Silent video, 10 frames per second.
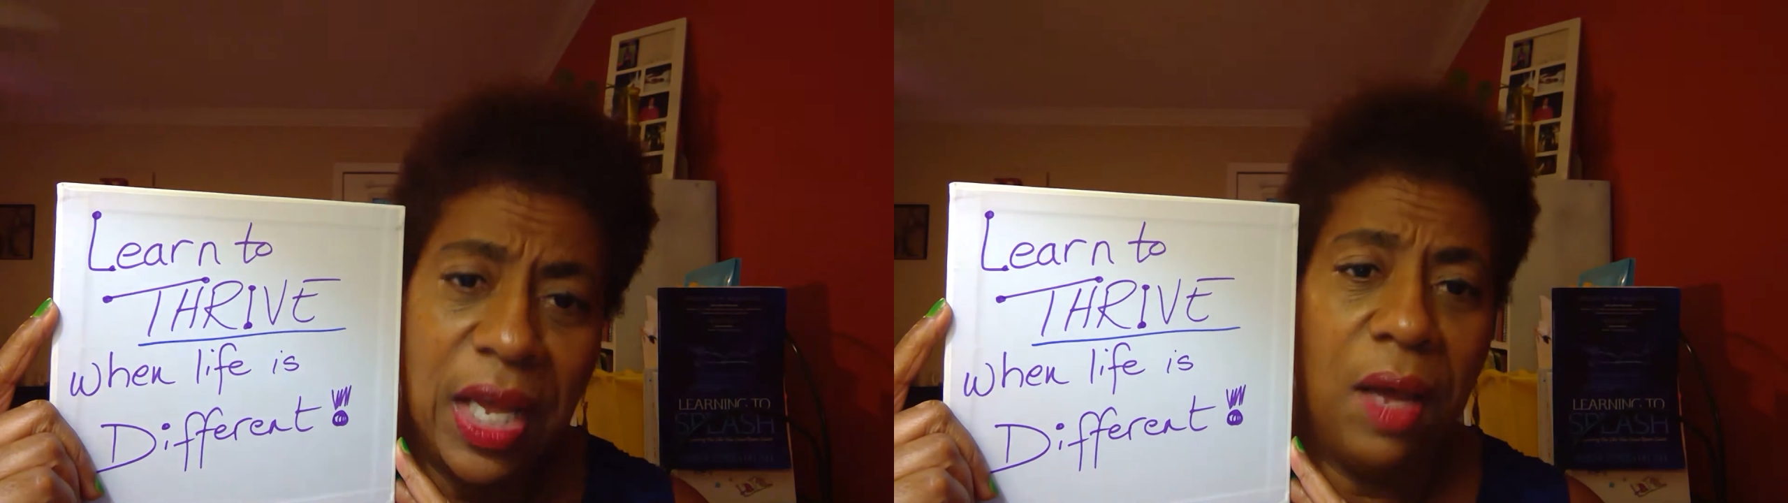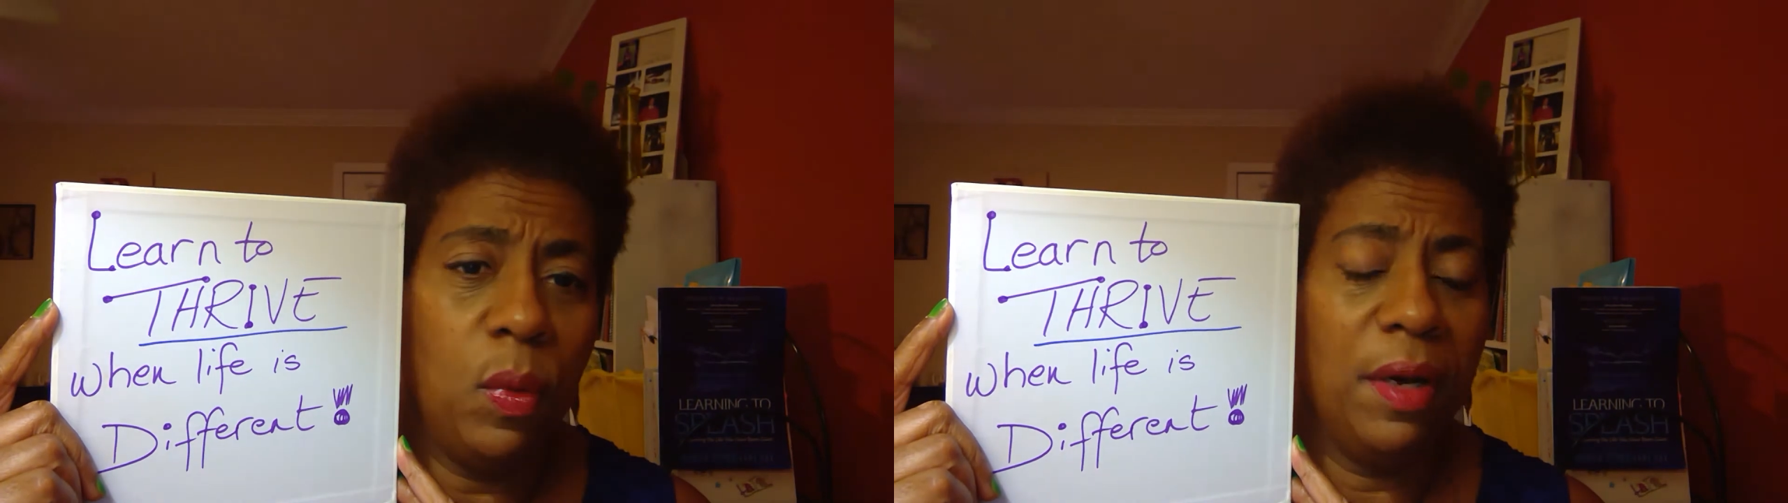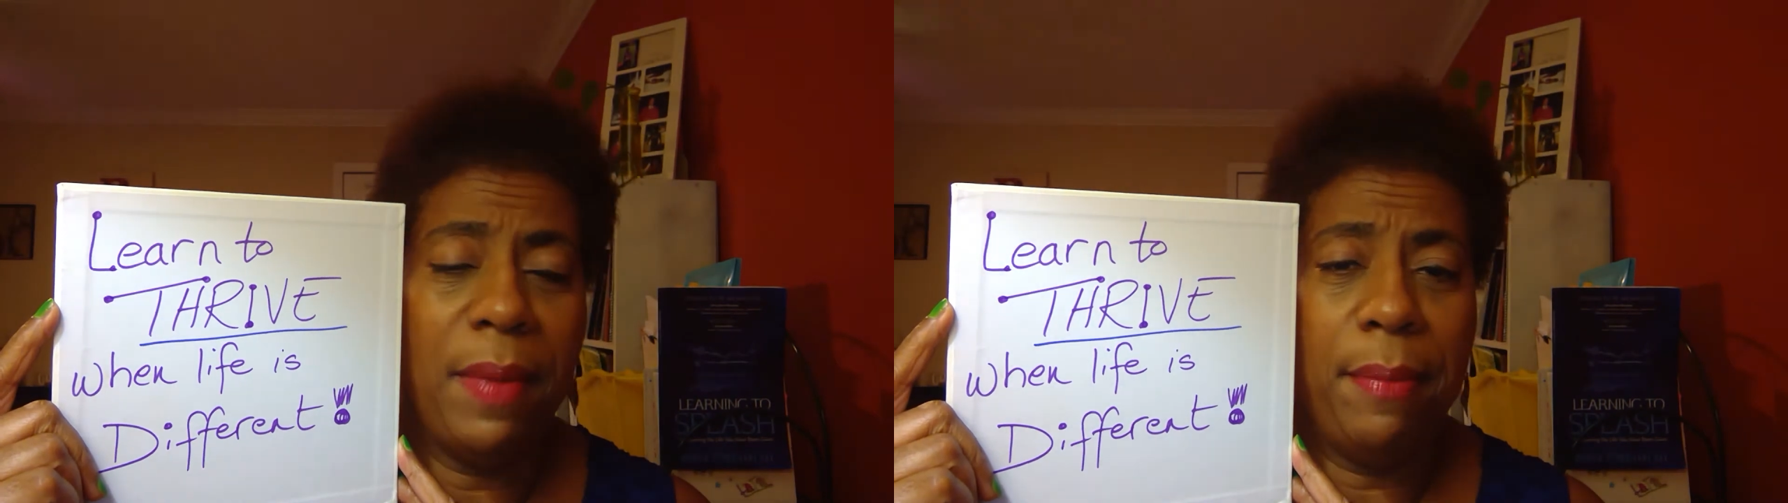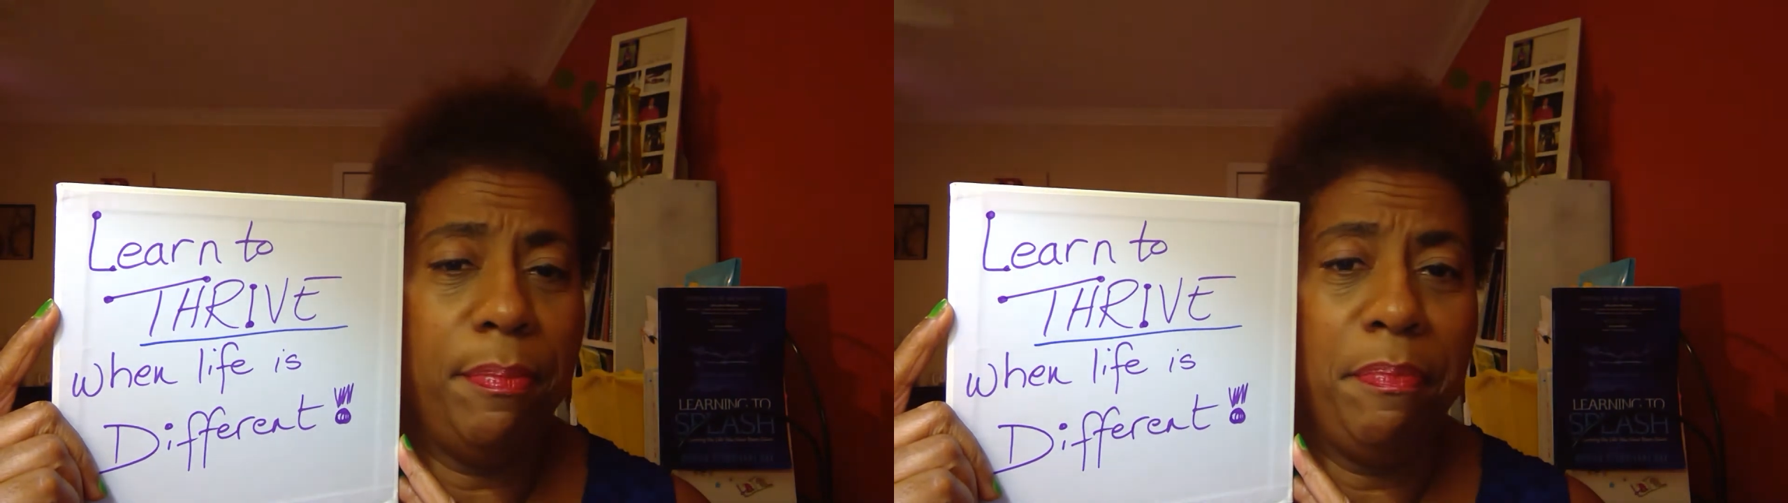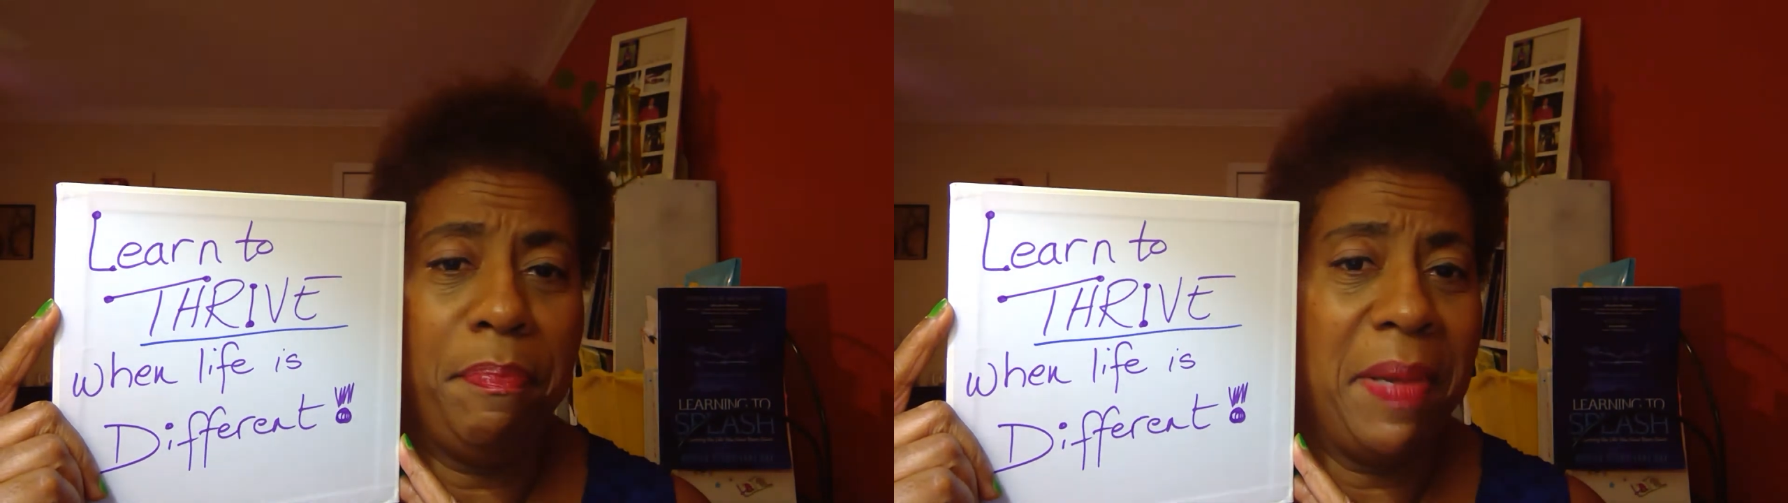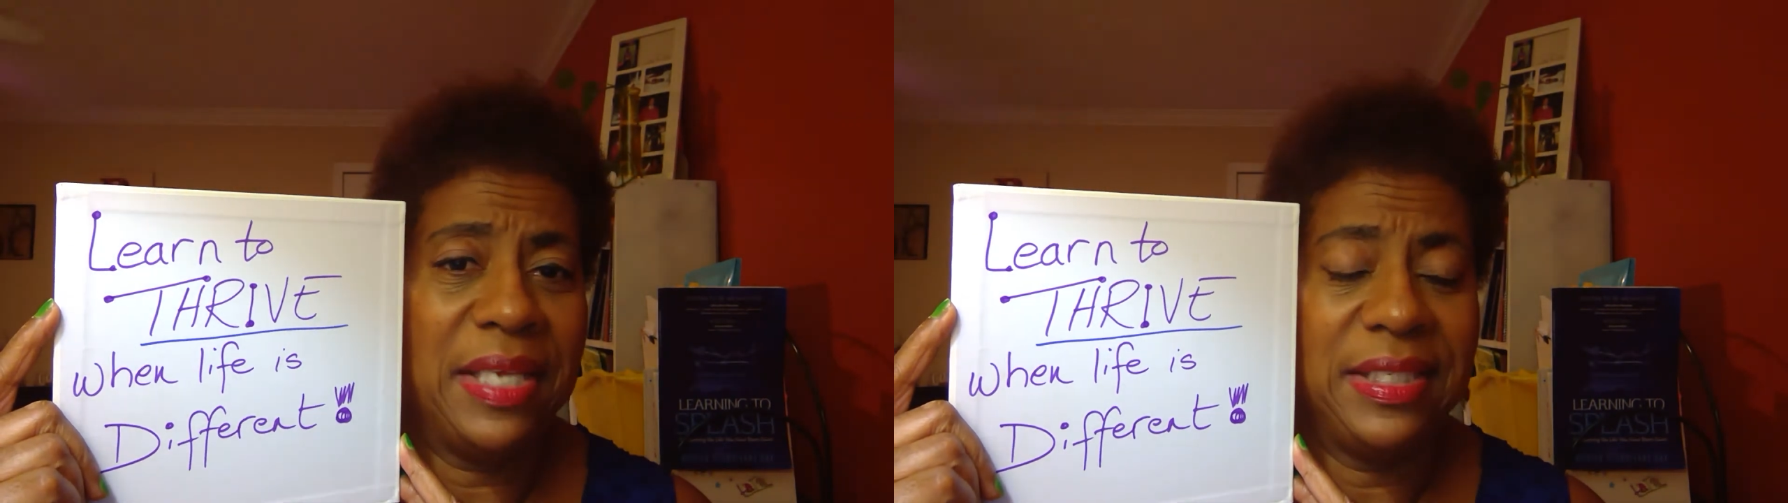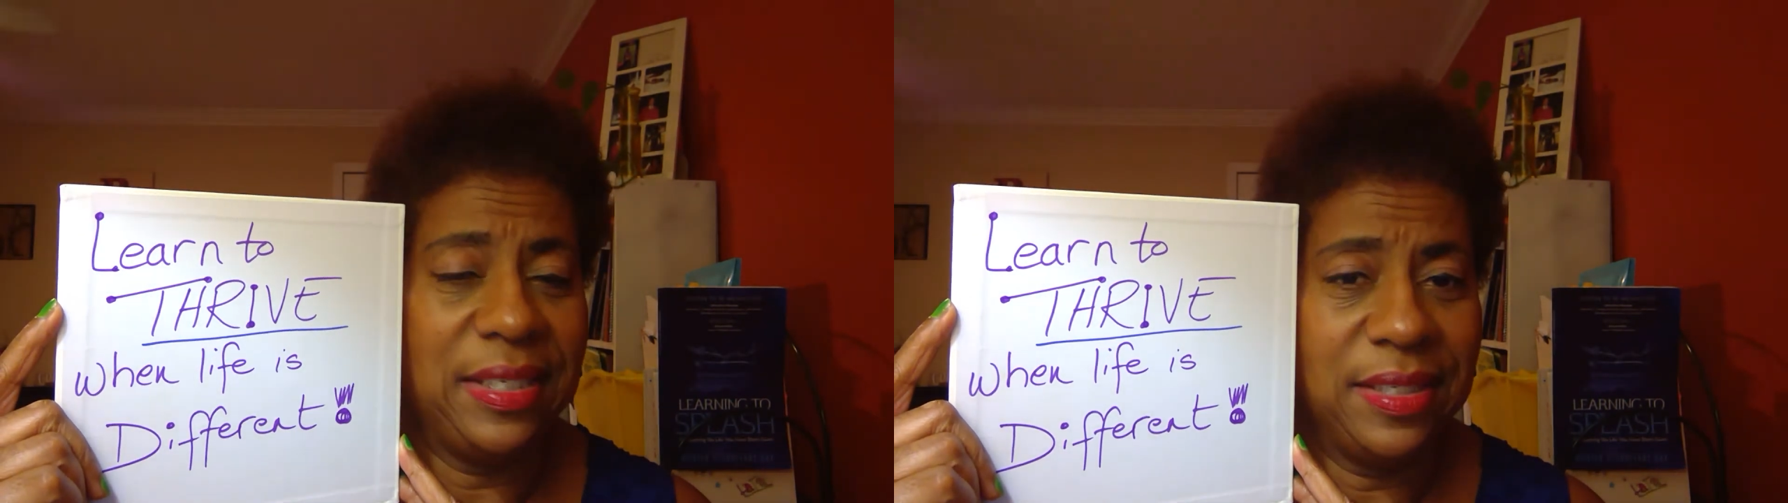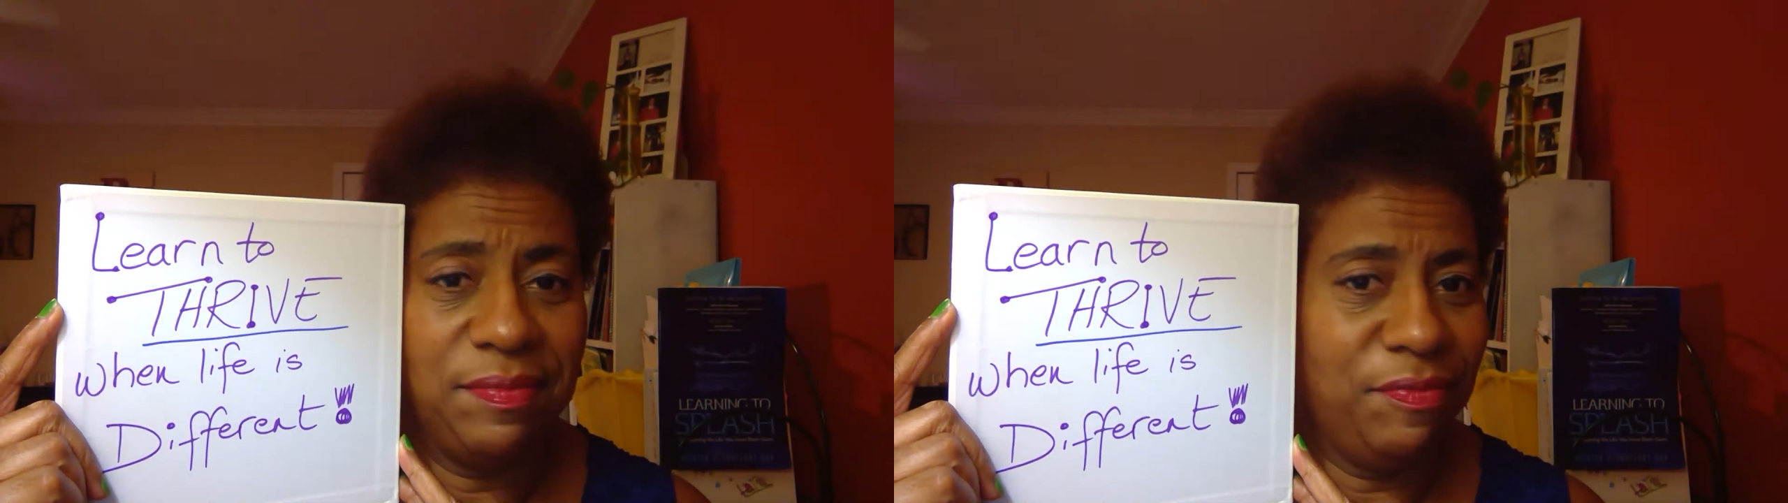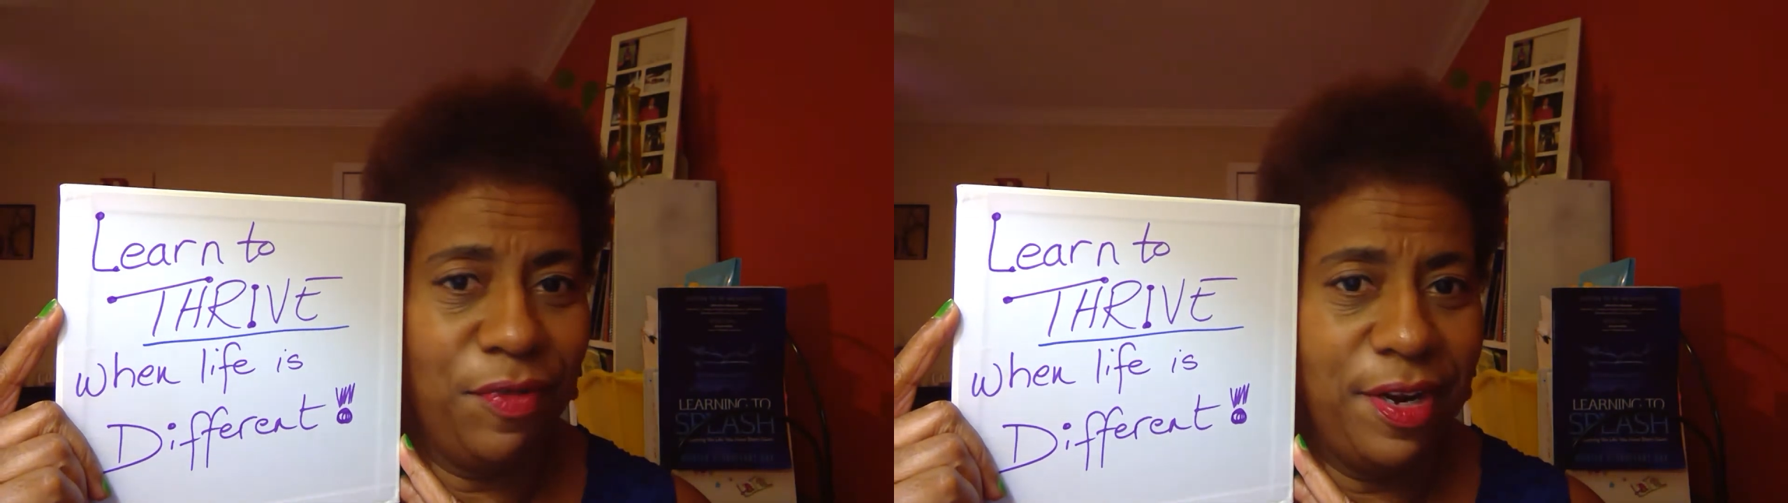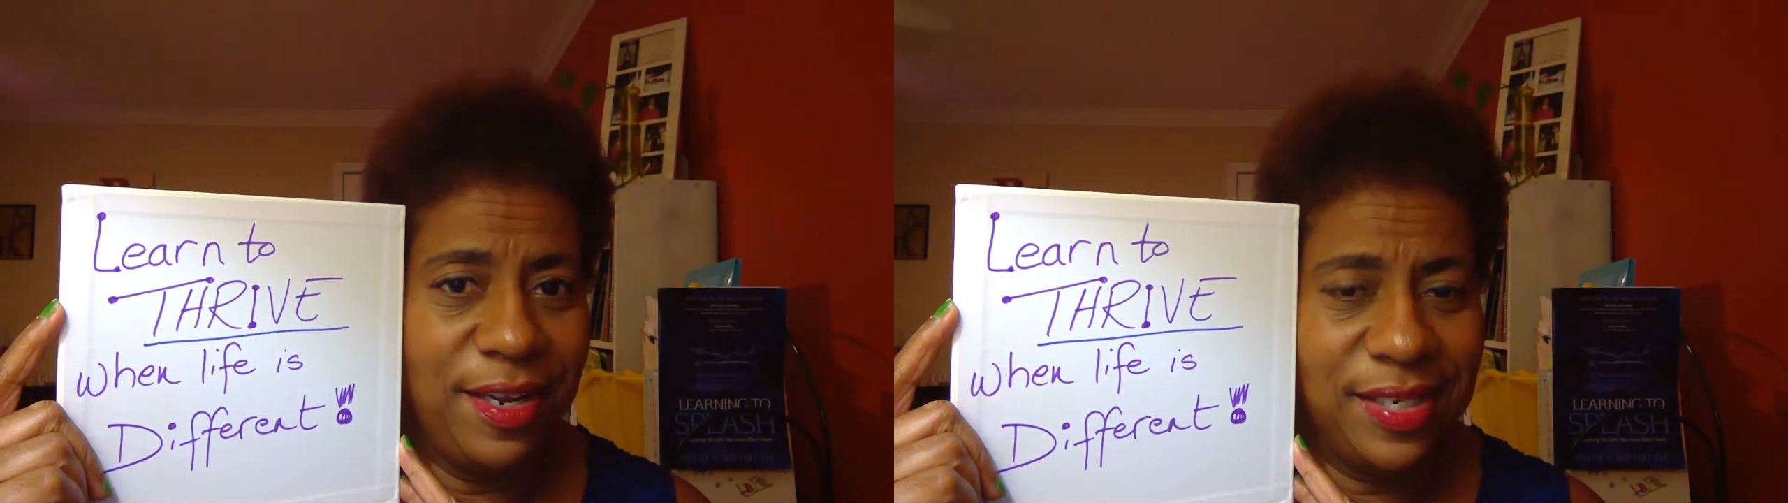One of my bestest
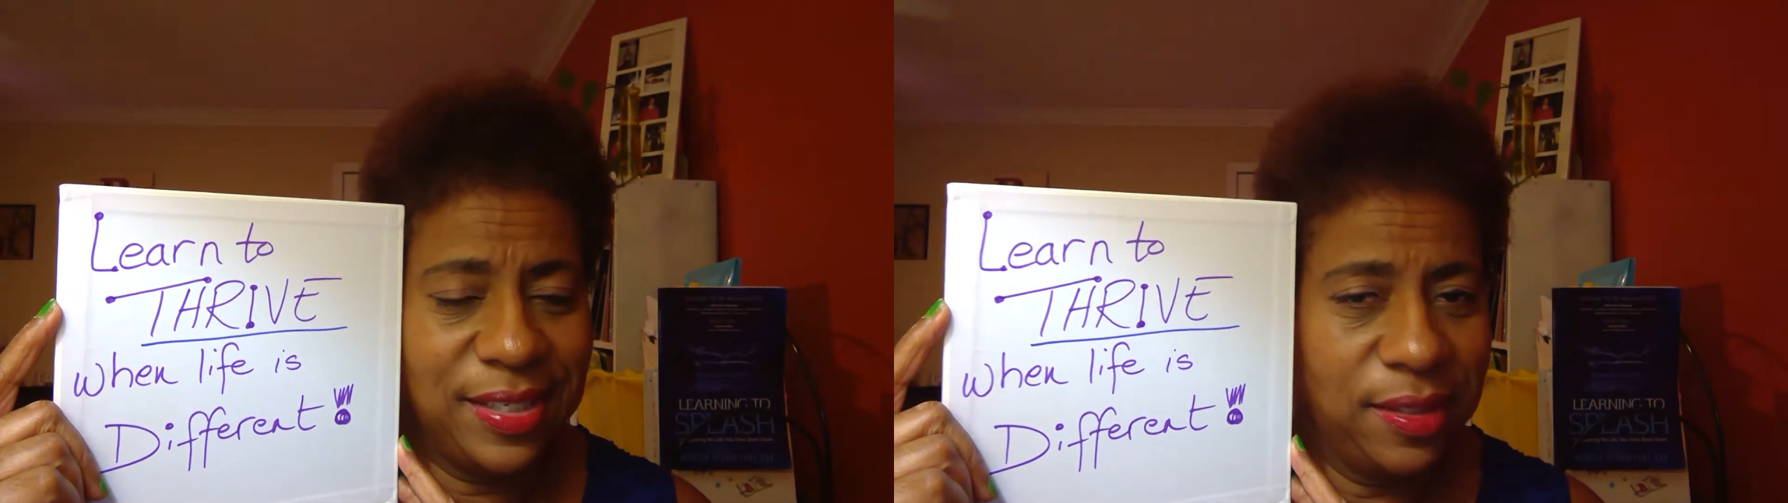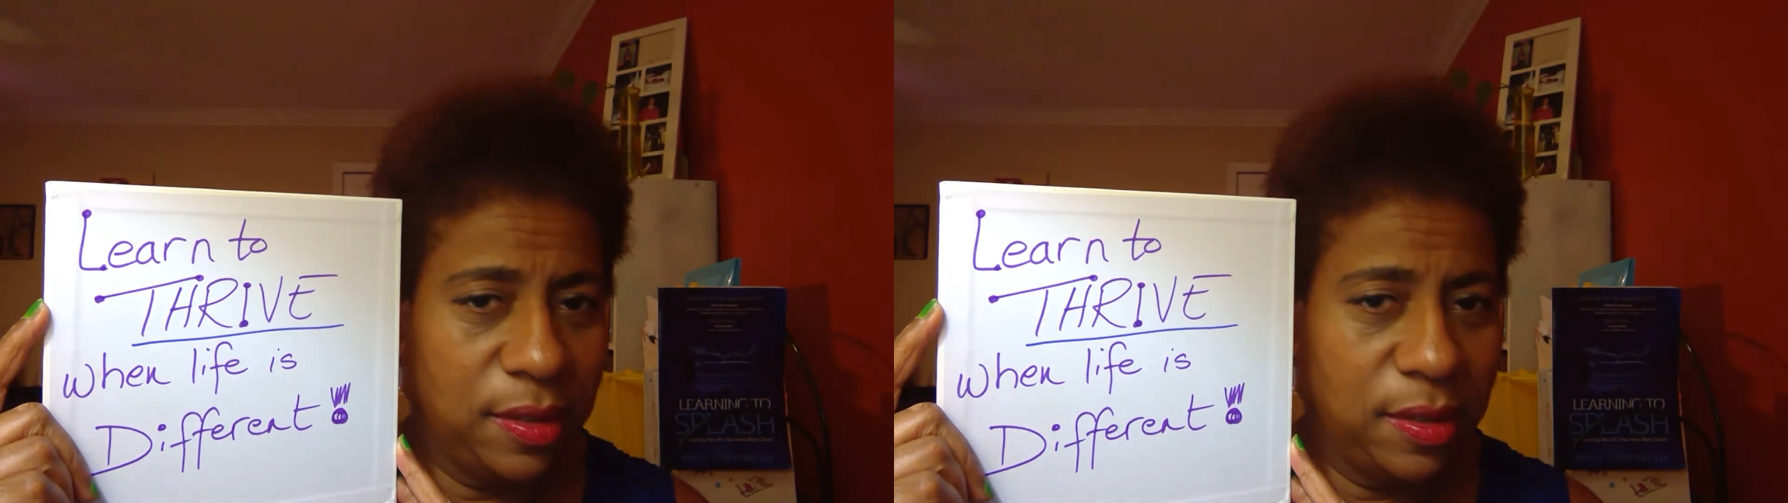friends